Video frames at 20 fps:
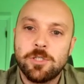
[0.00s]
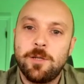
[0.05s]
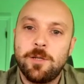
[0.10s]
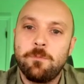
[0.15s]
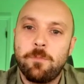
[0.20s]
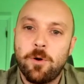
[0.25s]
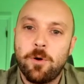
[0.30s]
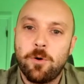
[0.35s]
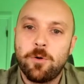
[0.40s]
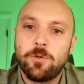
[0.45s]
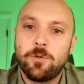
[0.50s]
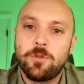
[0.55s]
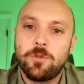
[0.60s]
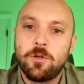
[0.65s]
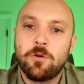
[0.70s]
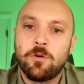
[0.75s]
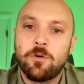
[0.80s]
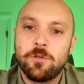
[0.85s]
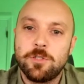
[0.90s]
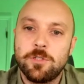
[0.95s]
both
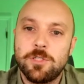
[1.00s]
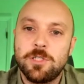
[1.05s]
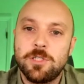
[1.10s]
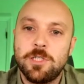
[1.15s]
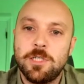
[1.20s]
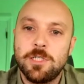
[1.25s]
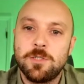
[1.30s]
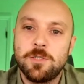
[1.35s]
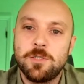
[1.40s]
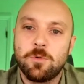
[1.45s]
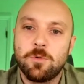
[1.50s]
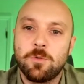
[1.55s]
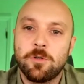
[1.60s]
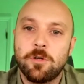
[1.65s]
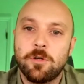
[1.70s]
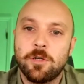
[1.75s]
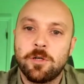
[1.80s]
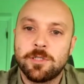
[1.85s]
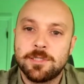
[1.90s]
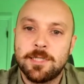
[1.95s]
currencies were
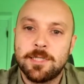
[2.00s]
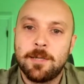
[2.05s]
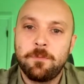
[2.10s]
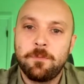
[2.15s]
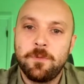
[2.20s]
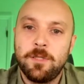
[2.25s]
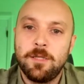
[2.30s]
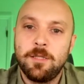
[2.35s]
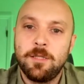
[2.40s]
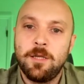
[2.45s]
accepted.